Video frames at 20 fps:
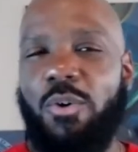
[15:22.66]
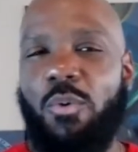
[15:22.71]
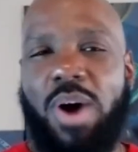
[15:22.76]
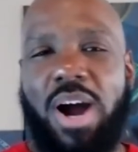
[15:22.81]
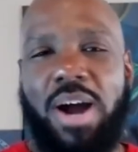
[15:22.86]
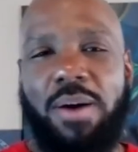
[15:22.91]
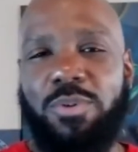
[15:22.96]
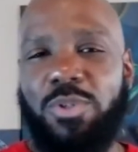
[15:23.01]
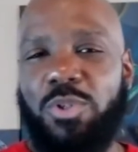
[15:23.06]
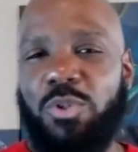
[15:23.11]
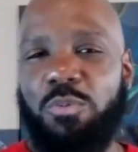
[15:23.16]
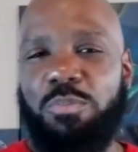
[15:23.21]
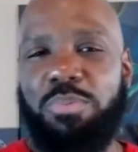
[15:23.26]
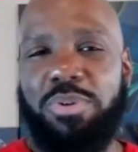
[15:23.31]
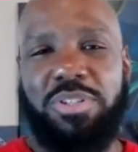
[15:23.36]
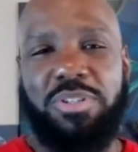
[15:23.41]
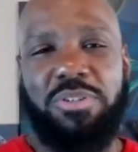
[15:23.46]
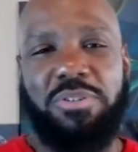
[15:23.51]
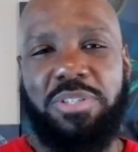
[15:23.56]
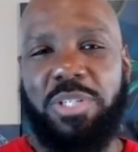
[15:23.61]
why would you
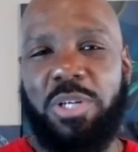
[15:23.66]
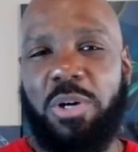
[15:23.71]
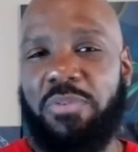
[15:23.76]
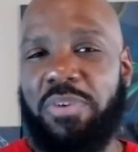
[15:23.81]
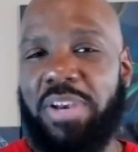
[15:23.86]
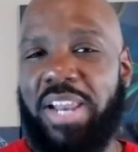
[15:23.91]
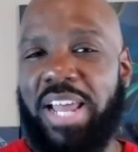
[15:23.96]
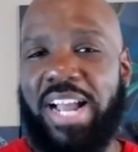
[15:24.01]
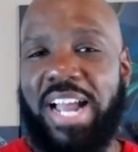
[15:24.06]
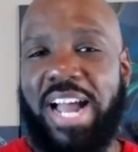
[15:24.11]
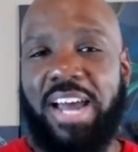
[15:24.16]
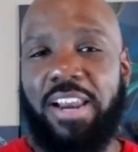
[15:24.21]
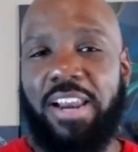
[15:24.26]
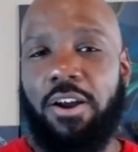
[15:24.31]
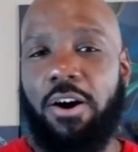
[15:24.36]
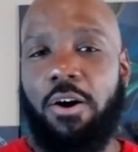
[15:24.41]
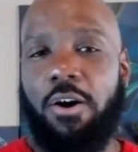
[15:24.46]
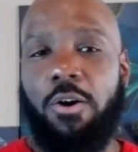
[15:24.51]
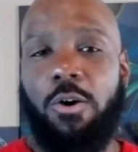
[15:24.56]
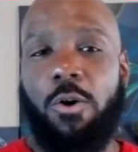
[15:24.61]
put yourself in that kind
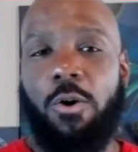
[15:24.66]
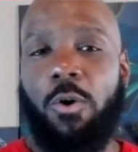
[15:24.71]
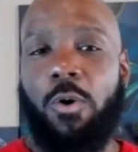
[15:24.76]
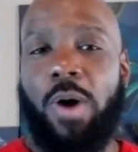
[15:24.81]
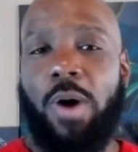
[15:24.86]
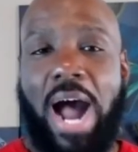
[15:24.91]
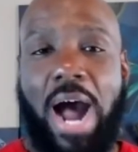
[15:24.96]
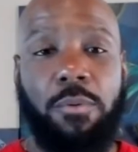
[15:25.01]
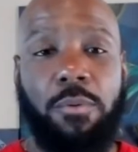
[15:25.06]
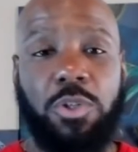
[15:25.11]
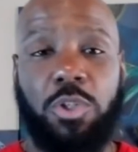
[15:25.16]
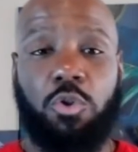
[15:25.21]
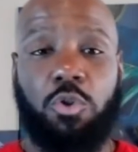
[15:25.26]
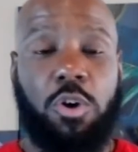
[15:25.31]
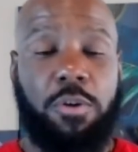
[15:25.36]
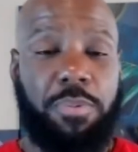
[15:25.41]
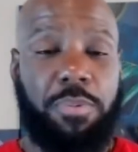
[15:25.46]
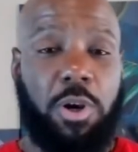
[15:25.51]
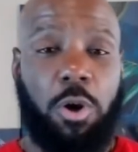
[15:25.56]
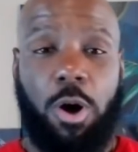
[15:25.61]
of hole? I was
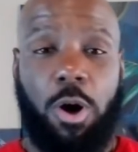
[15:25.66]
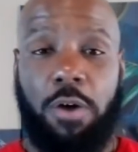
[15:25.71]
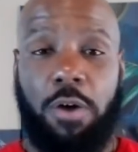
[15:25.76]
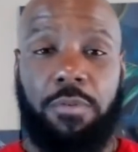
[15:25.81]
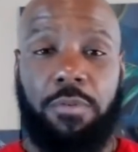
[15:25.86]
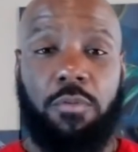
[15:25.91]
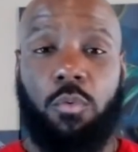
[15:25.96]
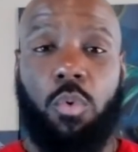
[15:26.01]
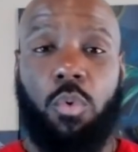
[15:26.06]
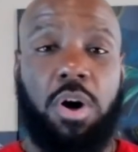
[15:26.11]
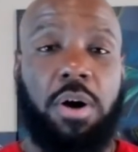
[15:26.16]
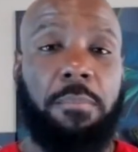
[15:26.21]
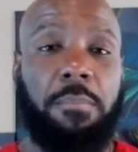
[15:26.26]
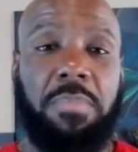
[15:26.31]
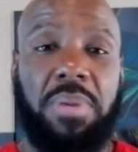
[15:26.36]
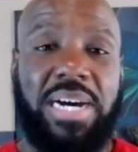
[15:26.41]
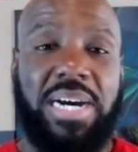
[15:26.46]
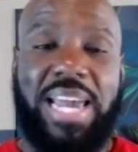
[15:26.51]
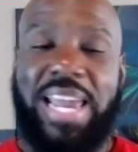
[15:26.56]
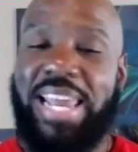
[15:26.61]
tripping off of one
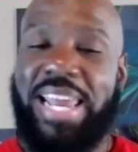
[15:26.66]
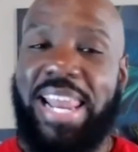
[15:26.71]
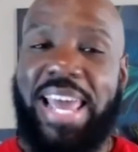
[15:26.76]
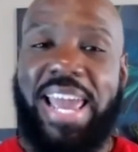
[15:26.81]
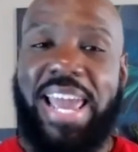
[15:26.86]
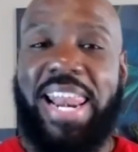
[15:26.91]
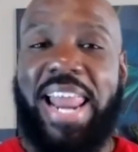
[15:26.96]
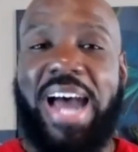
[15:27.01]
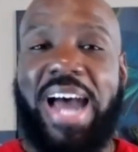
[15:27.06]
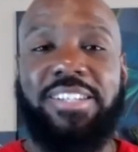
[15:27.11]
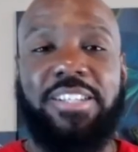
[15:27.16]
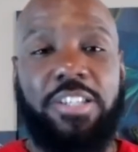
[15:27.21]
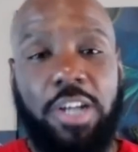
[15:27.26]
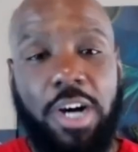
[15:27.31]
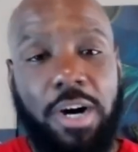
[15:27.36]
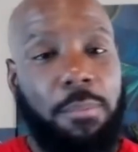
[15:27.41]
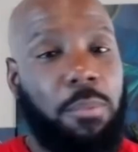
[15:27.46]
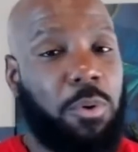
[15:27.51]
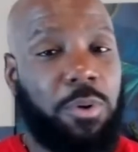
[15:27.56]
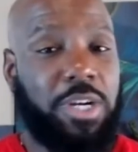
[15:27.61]
month and, and I
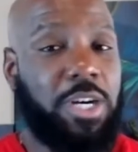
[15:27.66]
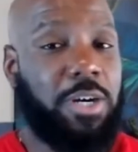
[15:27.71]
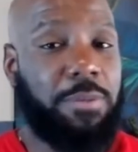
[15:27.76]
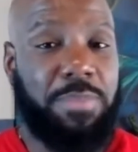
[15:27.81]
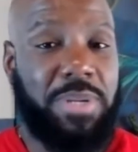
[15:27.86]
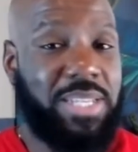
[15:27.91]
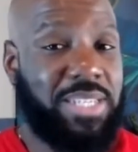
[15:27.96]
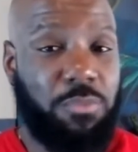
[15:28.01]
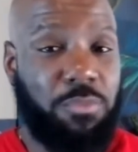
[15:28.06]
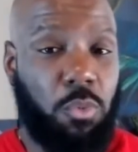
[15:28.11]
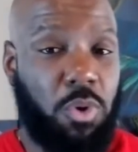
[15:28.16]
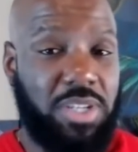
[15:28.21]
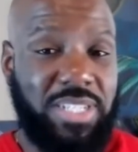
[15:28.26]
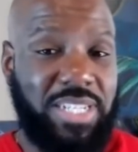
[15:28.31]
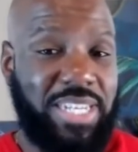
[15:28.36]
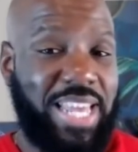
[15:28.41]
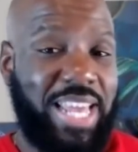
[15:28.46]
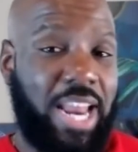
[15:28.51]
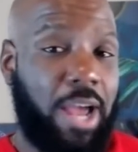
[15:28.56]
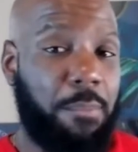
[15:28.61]
doubled up. It
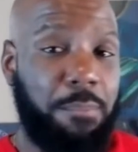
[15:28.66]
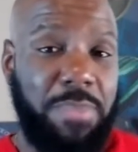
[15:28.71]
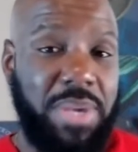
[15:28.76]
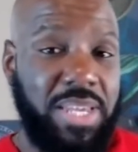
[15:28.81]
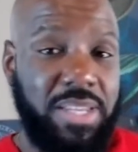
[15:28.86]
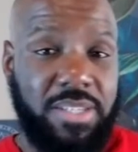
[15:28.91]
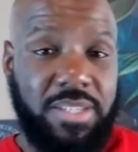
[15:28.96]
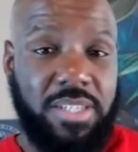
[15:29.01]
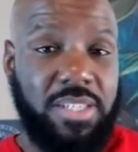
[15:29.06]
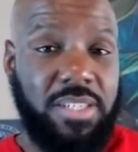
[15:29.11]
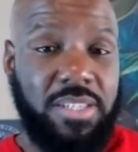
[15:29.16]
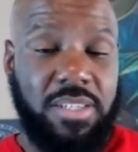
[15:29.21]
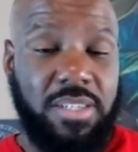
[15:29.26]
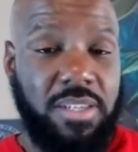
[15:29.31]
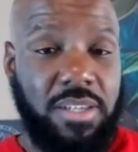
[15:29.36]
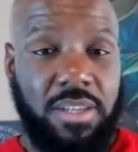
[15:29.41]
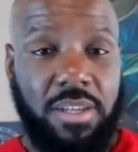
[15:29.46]
wasn't that I missed it.